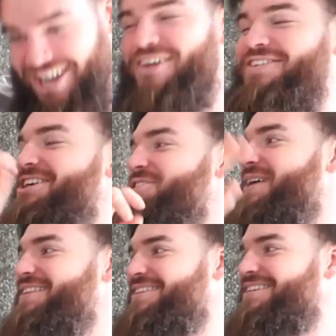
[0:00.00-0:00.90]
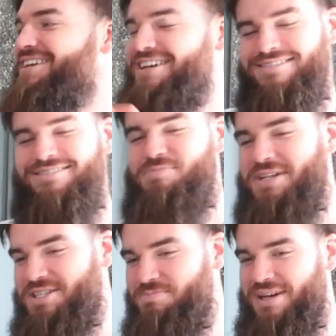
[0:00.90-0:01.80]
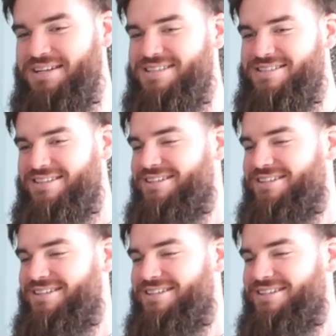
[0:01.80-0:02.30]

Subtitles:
I go off and I do other bits and pieces.